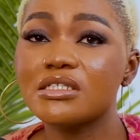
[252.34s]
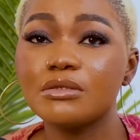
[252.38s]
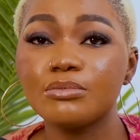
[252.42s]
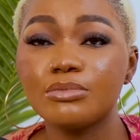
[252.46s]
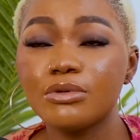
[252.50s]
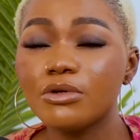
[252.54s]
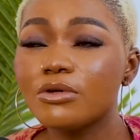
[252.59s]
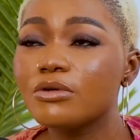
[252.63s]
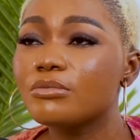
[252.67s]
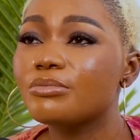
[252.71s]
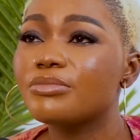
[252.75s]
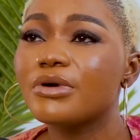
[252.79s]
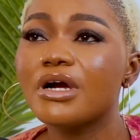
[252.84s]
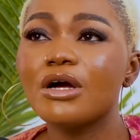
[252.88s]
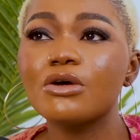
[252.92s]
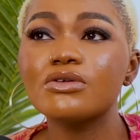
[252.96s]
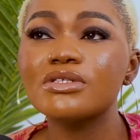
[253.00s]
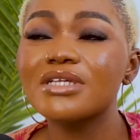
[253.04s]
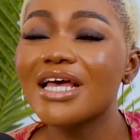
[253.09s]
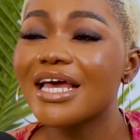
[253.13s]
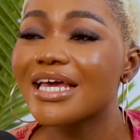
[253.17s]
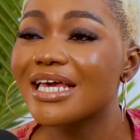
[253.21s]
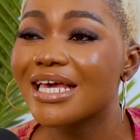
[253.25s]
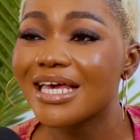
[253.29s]
blonde brows,
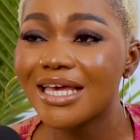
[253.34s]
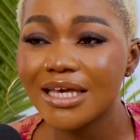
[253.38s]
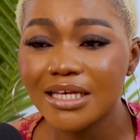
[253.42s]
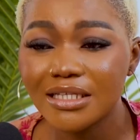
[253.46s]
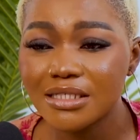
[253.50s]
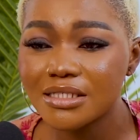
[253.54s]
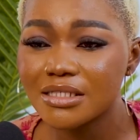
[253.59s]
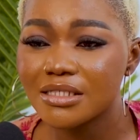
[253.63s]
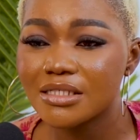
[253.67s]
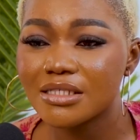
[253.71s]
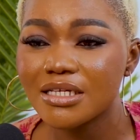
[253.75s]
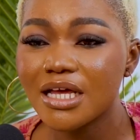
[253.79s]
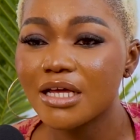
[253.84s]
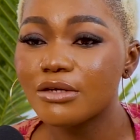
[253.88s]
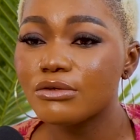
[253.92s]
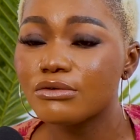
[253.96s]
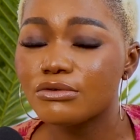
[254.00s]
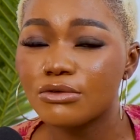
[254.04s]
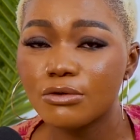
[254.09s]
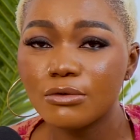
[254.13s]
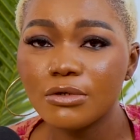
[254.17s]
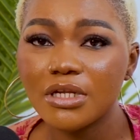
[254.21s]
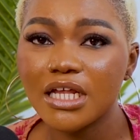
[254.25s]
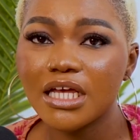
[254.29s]
I hate it. I
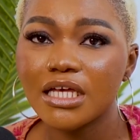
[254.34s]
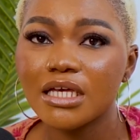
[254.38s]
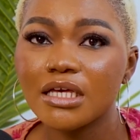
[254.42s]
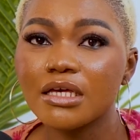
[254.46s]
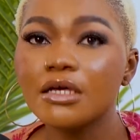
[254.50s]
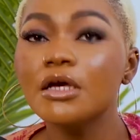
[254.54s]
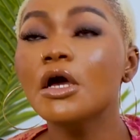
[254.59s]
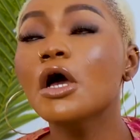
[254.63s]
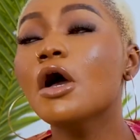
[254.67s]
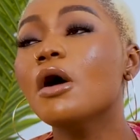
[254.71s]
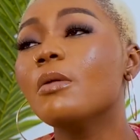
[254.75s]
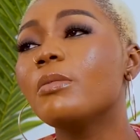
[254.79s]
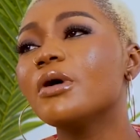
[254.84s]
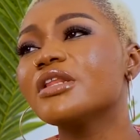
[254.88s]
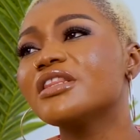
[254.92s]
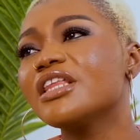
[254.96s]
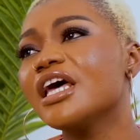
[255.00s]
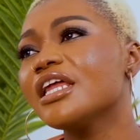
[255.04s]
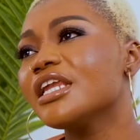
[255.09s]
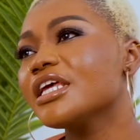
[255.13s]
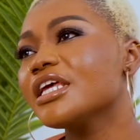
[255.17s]
don't like it. But then